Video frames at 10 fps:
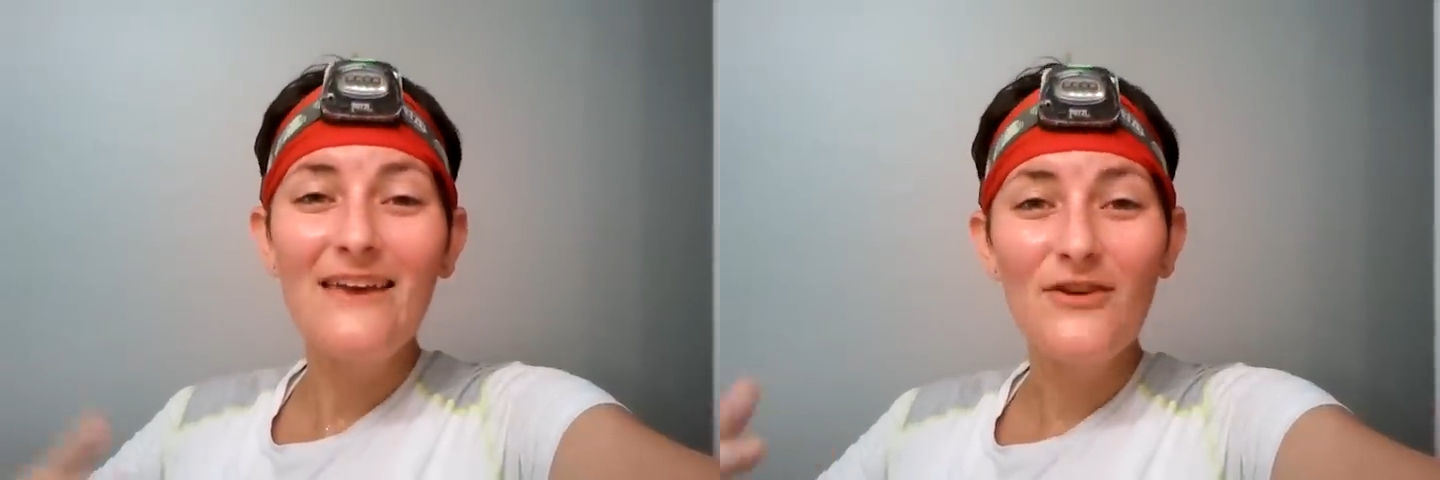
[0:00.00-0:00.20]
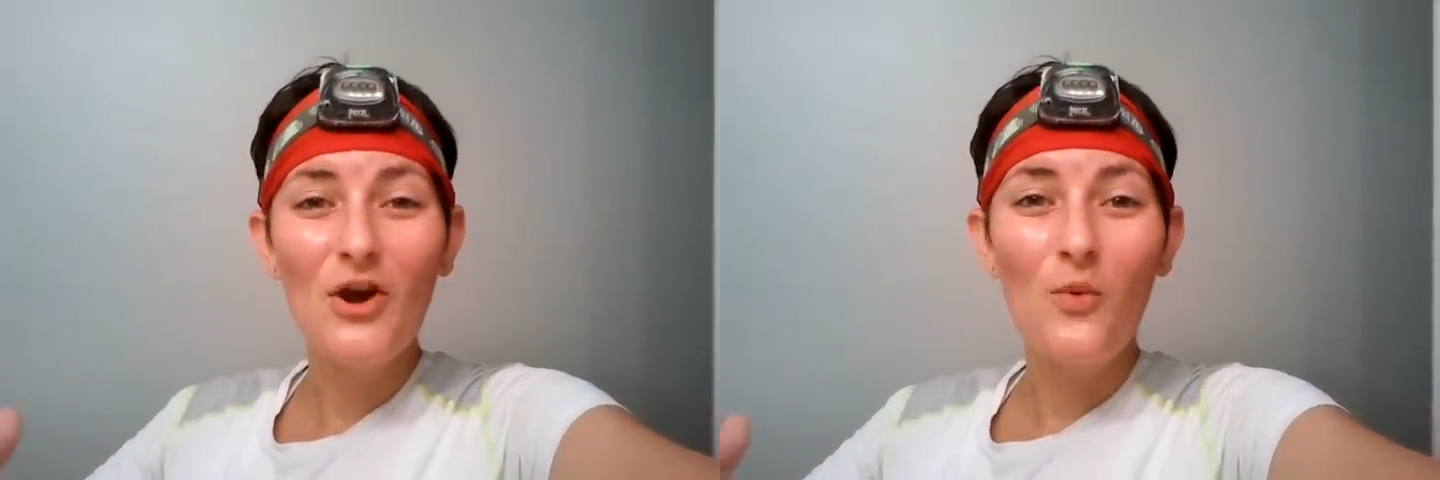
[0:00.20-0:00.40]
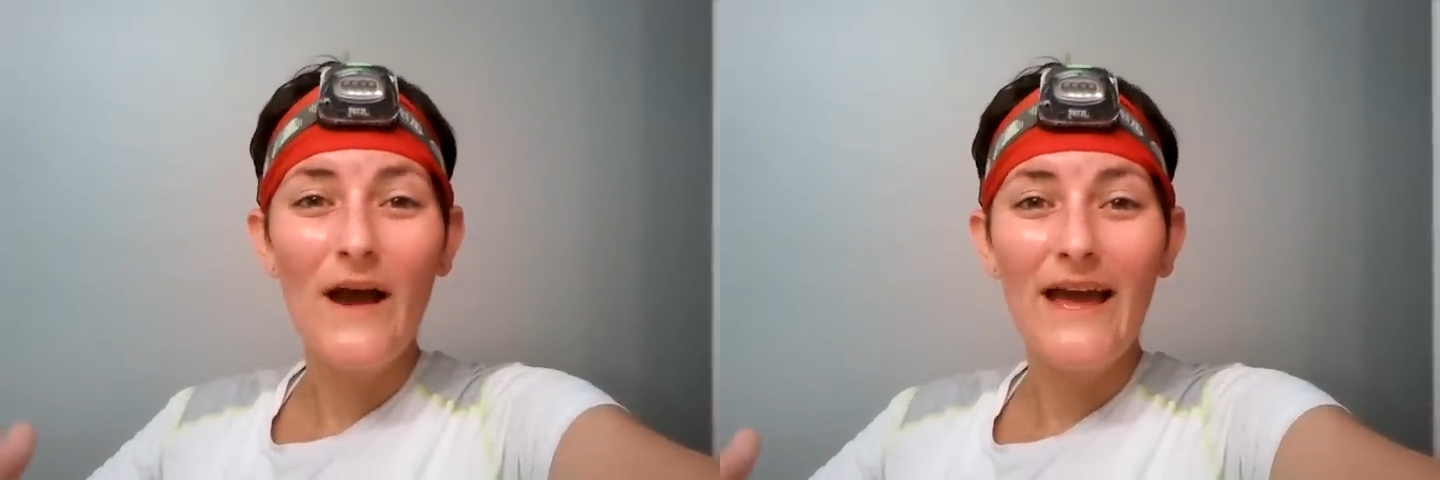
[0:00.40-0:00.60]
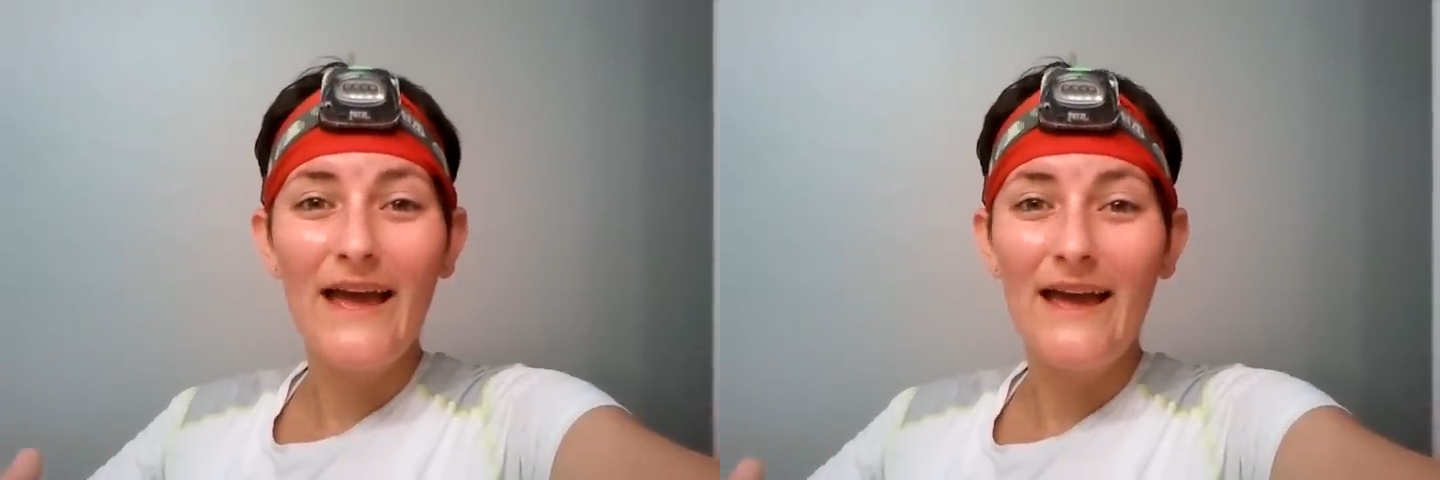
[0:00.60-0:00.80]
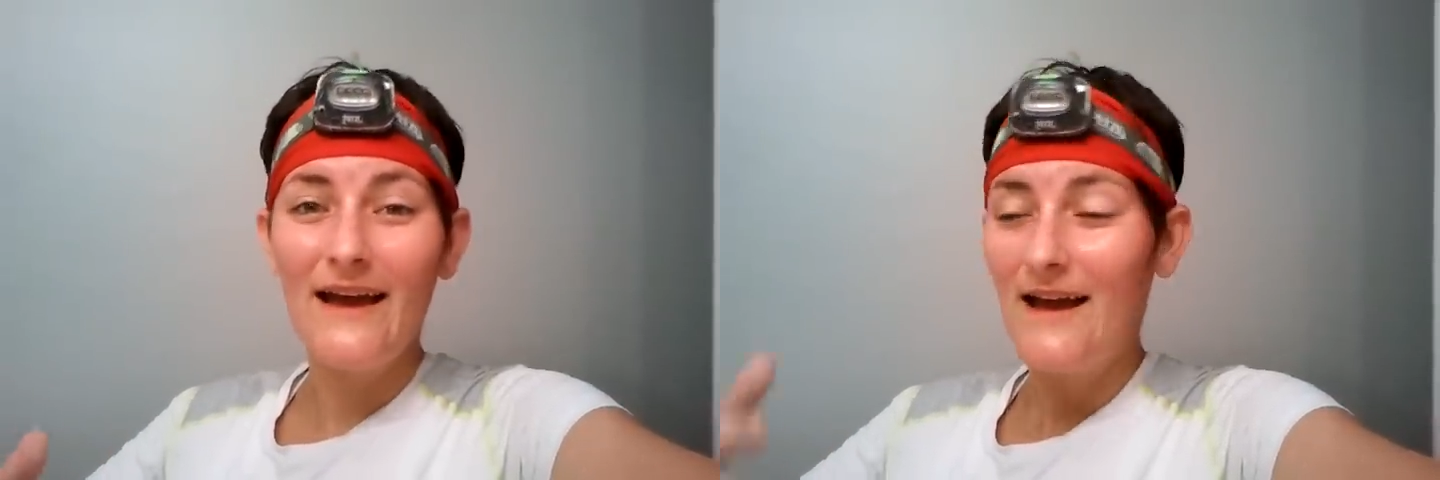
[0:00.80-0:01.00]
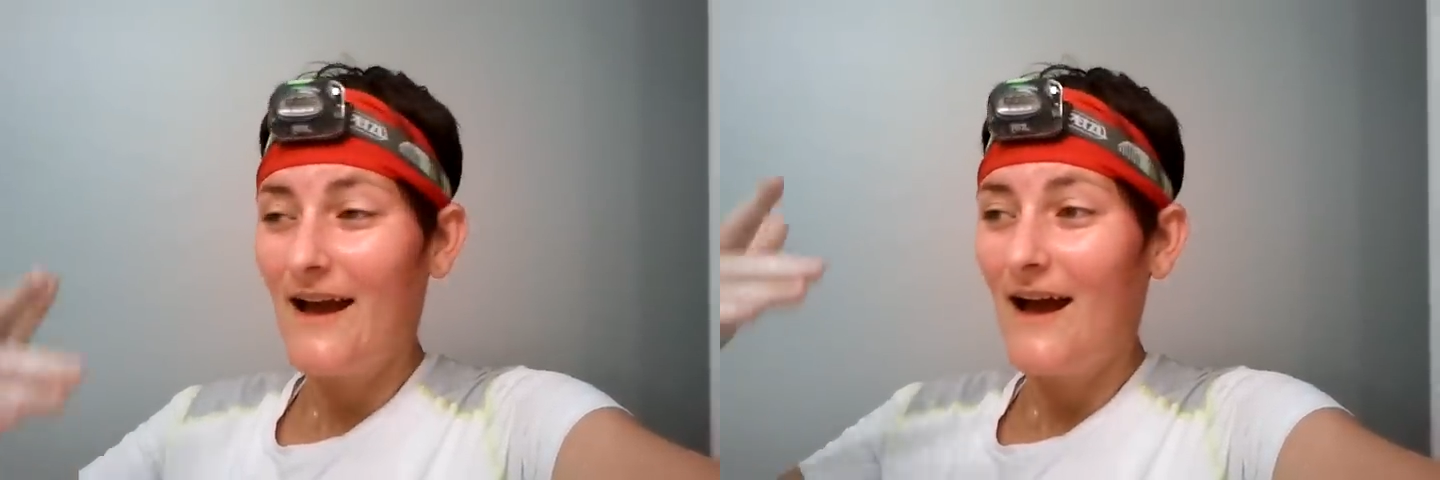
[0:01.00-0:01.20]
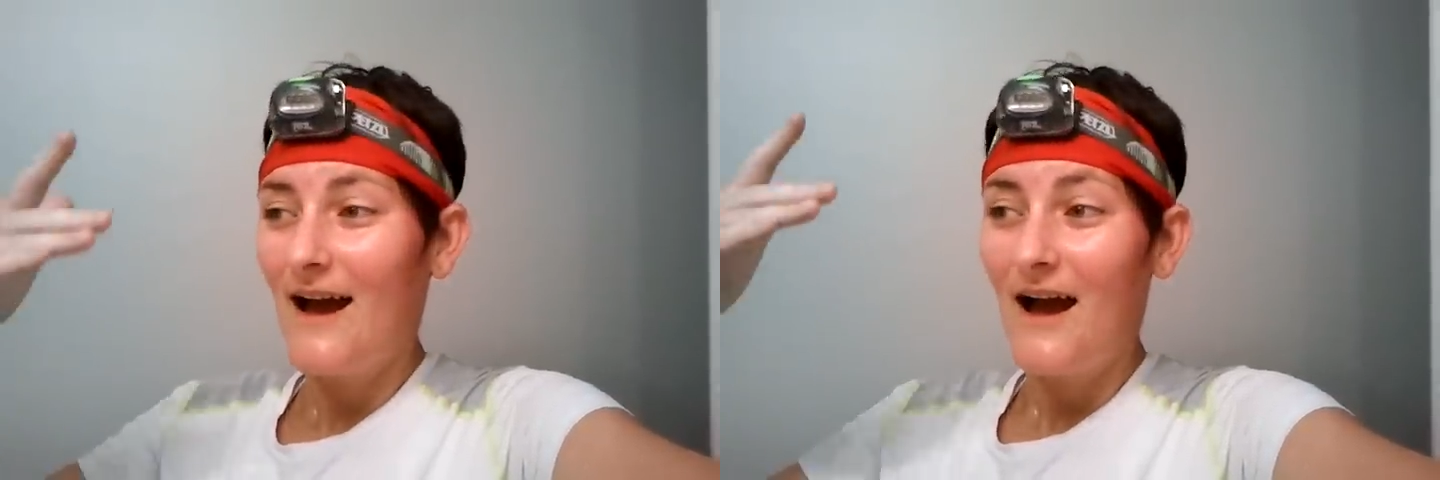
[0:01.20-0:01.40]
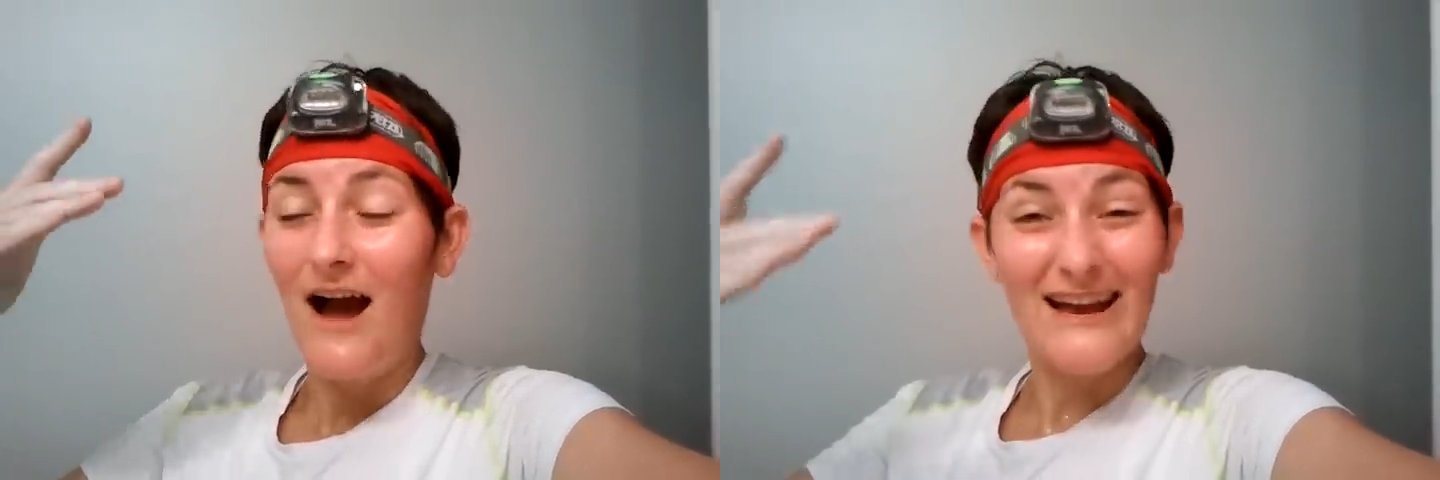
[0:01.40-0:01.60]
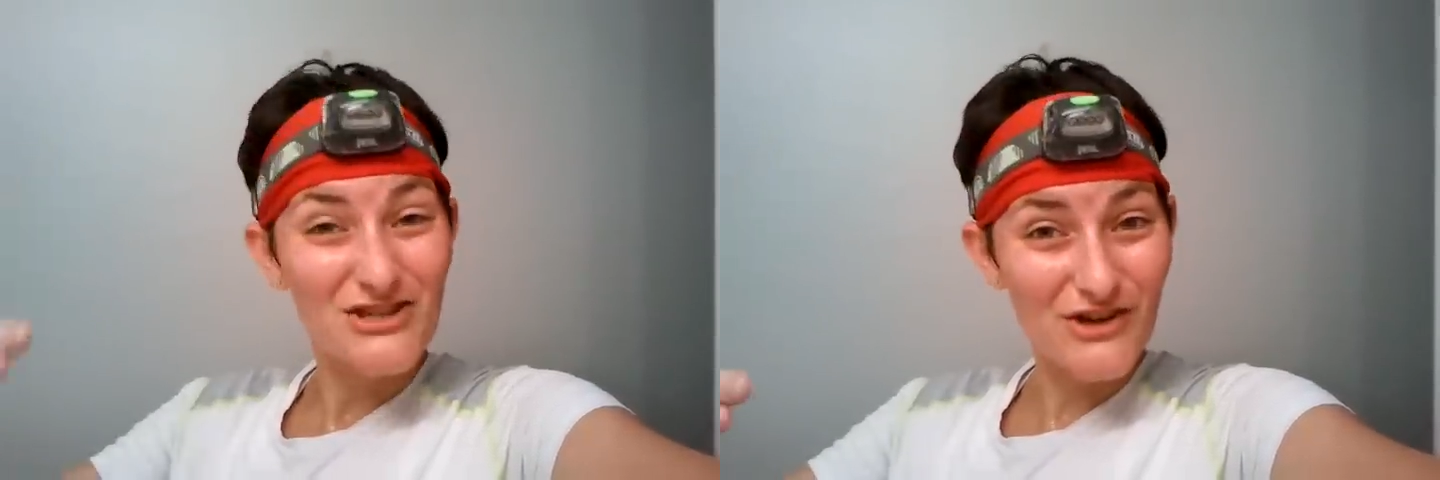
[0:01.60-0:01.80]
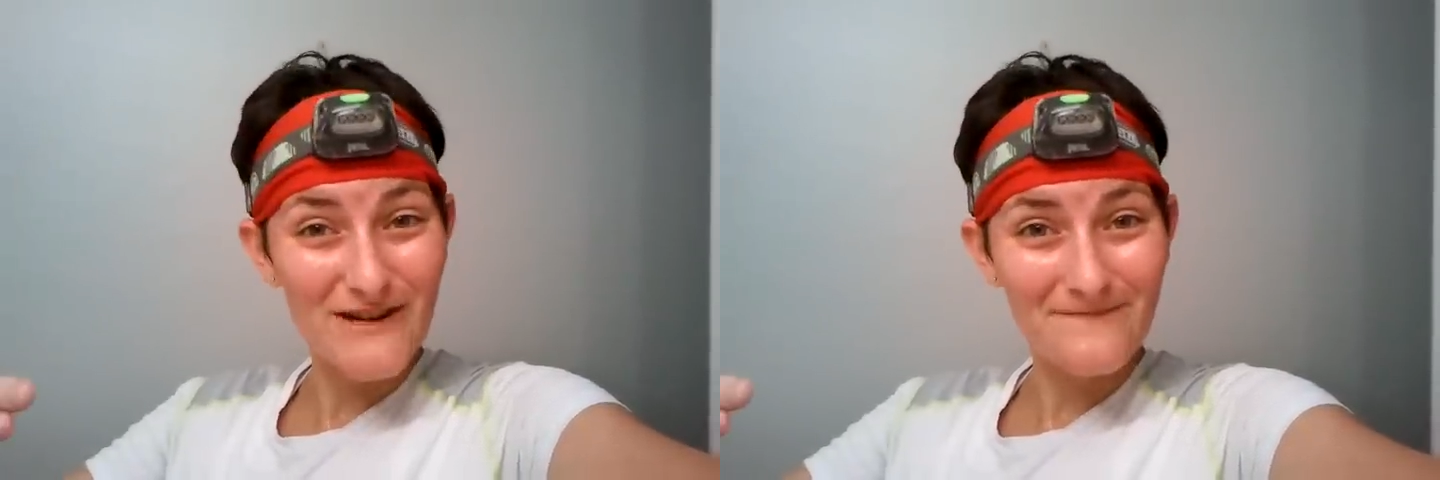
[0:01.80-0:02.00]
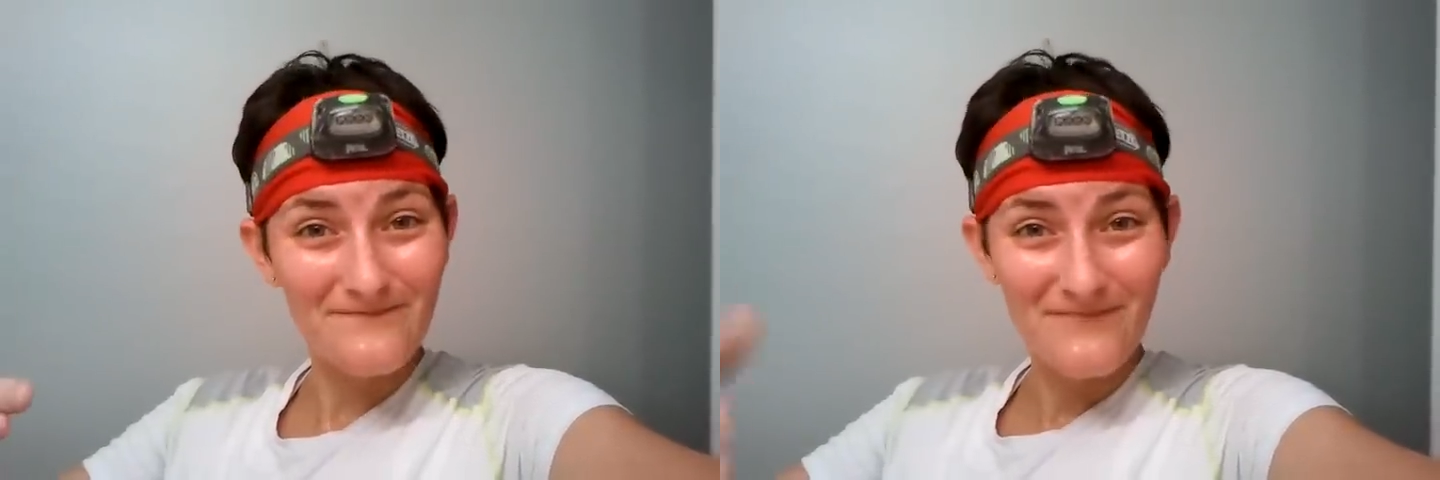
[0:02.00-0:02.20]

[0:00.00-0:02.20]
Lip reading: giving away ice cream,